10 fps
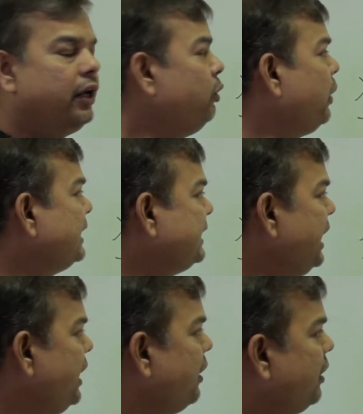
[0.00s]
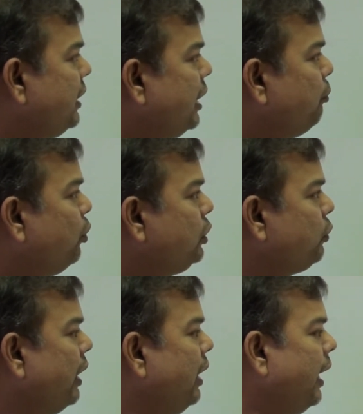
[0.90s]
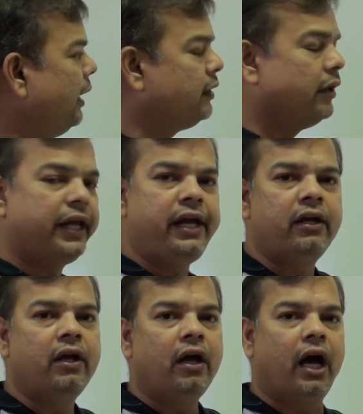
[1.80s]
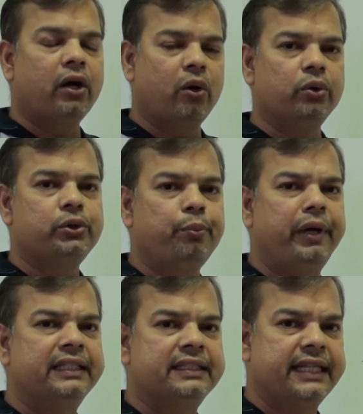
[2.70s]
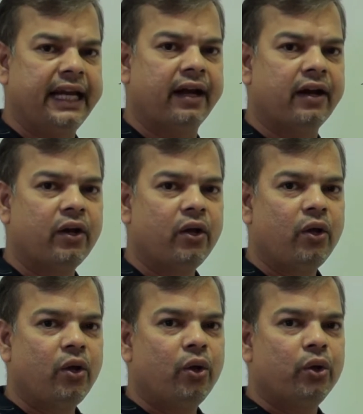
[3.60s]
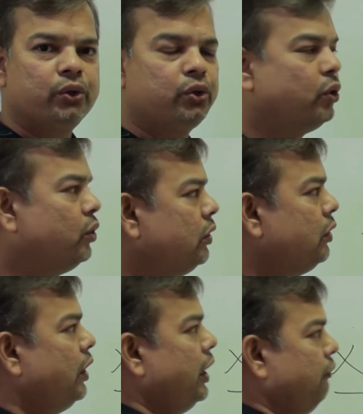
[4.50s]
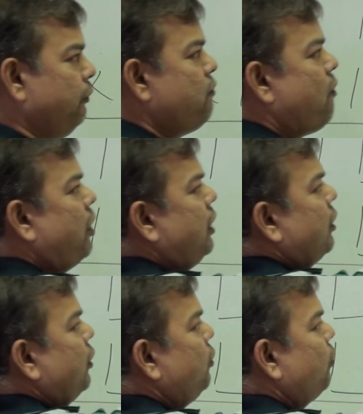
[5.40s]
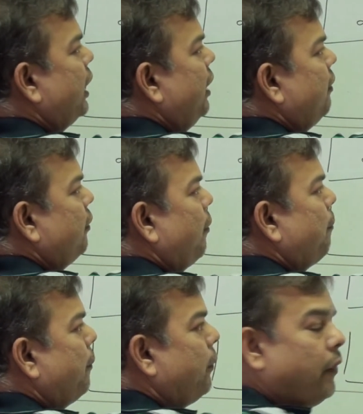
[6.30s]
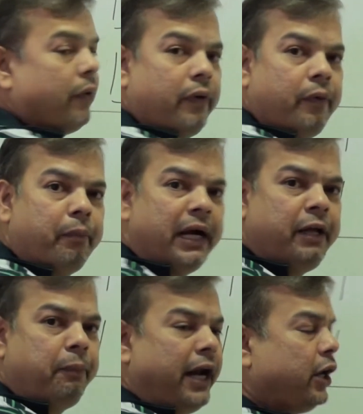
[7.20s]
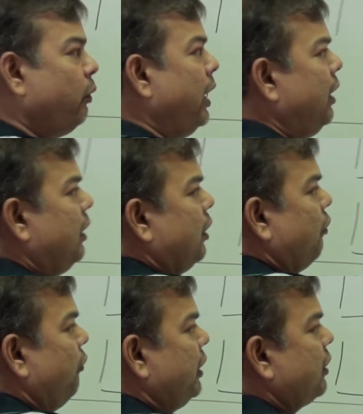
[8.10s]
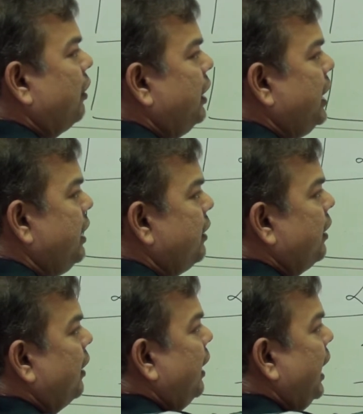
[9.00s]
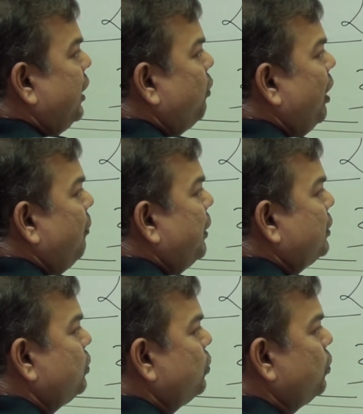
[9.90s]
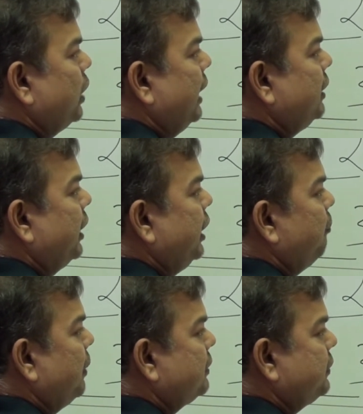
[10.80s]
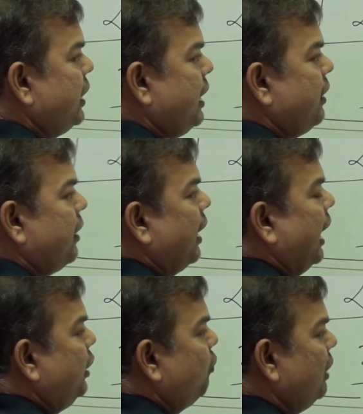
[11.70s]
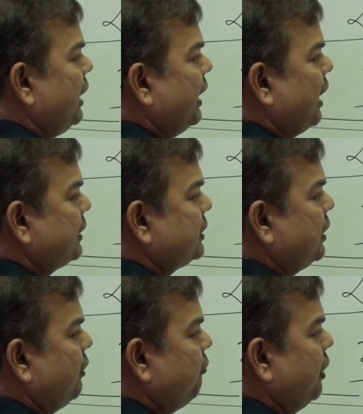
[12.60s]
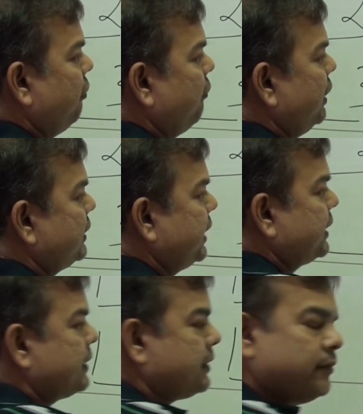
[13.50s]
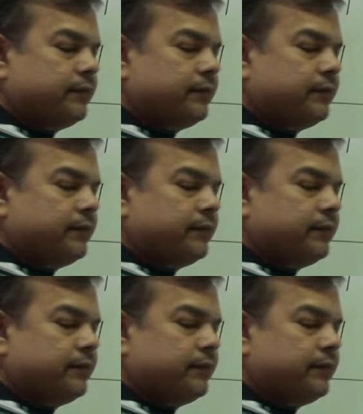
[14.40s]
You can see here that both 12 and 13 are close to base 10. So if you want, you can multiply 12 with 13 like 12 plus 2 and 13 plus 3 and you will get answer 156.